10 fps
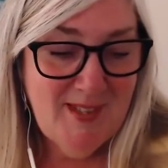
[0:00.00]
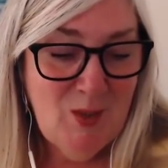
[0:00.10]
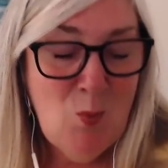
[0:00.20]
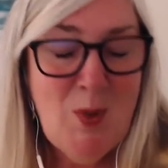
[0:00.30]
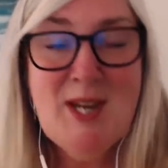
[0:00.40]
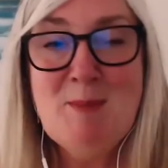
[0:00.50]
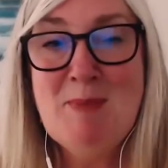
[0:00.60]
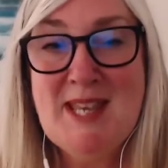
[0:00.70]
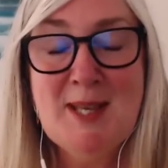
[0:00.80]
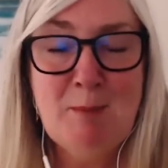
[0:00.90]
We are
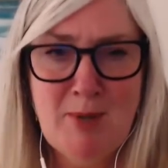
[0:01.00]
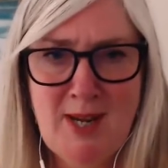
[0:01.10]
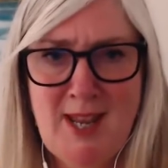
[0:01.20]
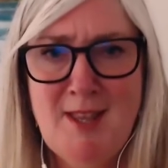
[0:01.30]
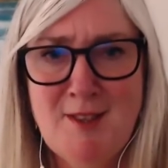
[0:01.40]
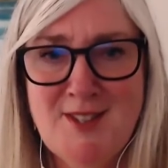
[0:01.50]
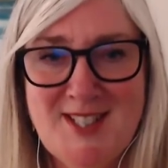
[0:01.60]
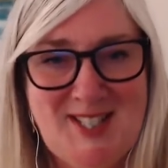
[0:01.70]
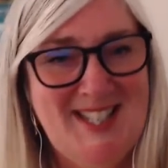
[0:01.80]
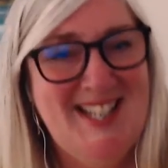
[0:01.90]
being breathed.
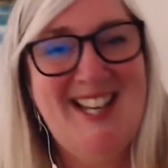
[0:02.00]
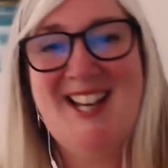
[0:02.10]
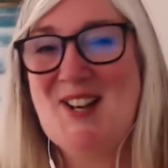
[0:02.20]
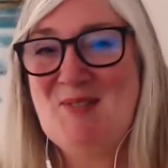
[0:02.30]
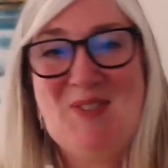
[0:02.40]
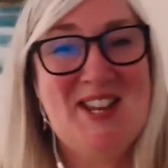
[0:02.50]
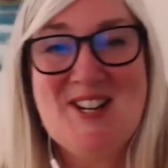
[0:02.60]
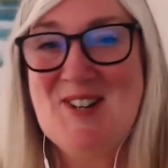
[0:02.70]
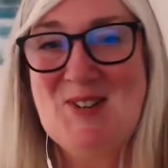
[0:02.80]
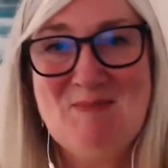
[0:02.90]
We
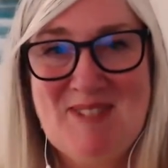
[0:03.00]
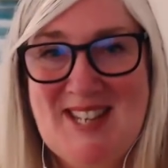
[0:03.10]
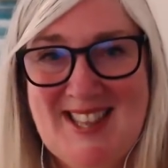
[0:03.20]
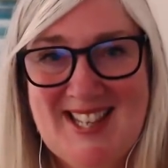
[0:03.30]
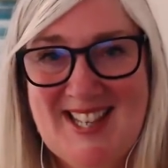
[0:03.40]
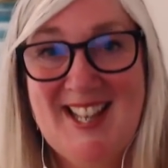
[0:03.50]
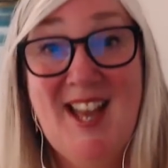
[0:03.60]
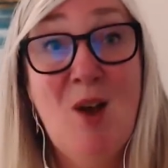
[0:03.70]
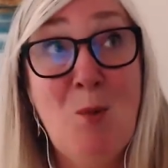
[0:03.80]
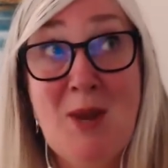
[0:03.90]
are not breathing.
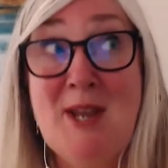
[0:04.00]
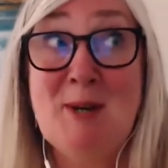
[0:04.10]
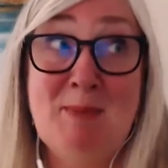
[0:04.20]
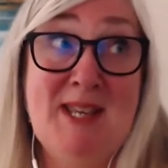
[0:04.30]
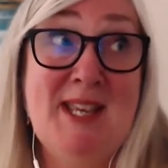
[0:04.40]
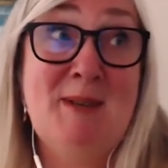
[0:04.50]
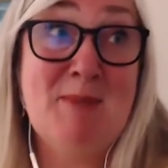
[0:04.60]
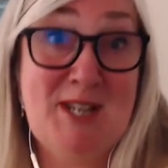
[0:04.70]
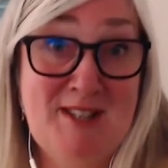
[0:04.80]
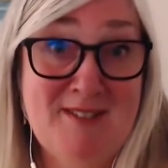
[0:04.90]
We are being
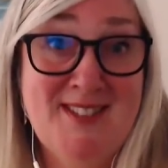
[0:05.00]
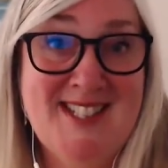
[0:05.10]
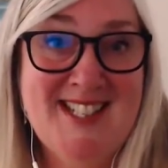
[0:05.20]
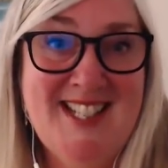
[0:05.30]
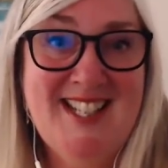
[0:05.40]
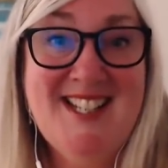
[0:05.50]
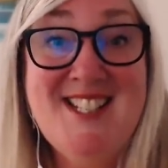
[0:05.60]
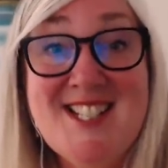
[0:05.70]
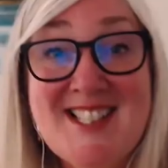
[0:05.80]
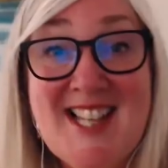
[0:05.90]
breathed.
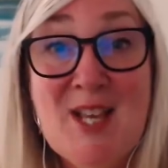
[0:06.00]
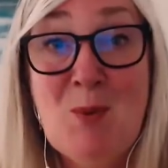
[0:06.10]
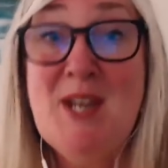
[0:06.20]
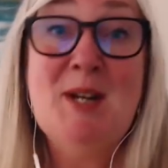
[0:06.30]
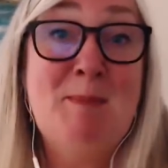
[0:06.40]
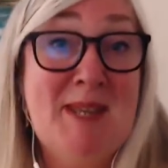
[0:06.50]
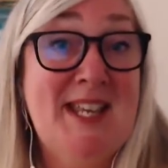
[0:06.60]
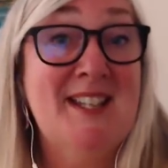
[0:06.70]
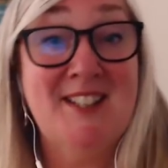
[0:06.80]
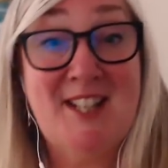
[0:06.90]
Just like we are
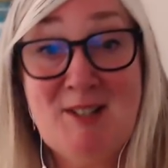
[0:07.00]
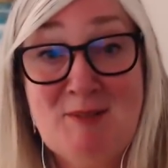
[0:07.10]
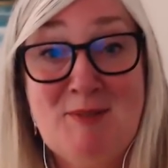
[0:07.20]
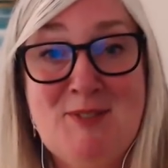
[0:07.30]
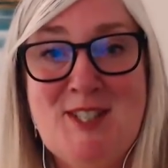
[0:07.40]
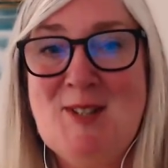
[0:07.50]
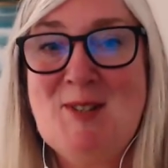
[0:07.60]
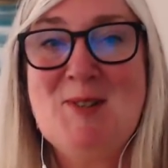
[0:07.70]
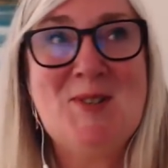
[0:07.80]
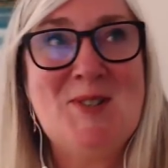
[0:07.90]
being lived.
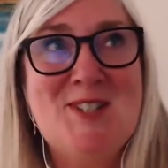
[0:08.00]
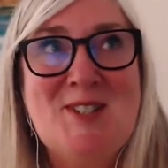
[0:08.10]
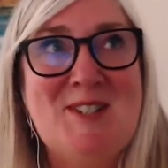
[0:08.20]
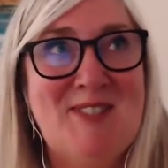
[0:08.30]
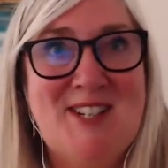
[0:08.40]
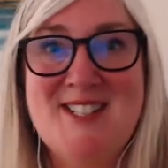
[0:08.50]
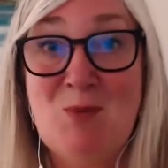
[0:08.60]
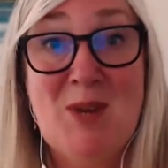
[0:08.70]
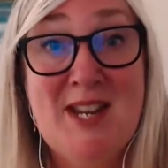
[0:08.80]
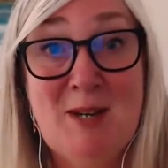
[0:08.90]
Universe,
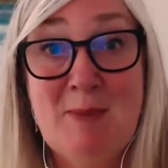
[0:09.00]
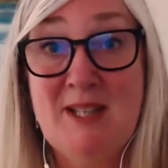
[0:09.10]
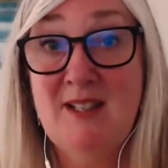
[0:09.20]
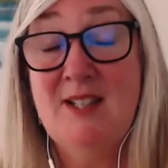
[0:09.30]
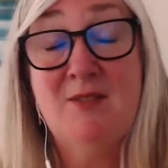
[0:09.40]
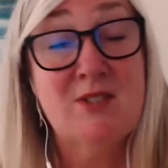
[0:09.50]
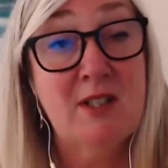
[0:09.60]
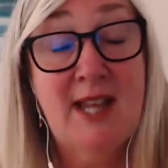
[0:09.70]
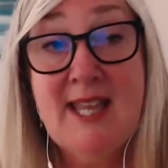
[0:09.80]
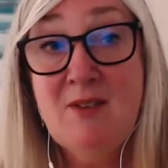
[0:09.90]
we are being lived.
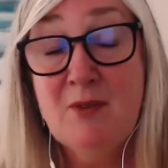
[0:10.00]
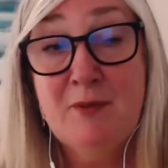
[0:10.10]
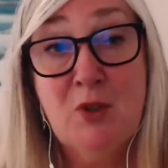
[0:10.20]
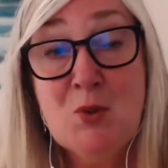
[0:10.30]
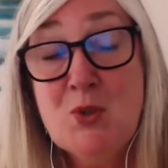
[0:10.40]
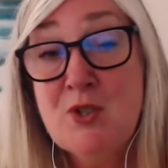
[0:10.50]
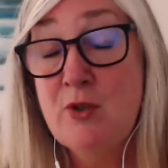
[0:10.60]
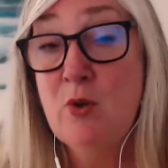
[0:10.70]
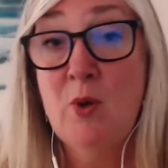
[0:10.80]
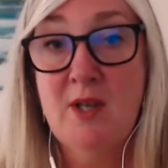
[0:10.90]
Life flows
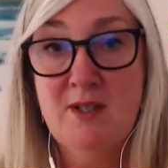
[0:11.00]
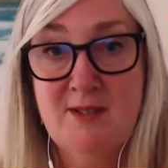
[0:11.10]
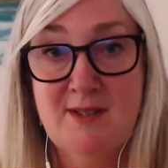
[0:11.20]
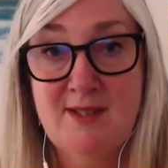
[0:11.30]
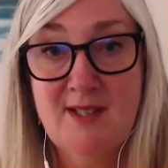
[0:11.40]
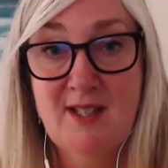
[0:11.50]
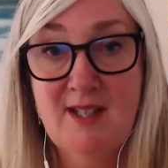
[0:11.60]
through us.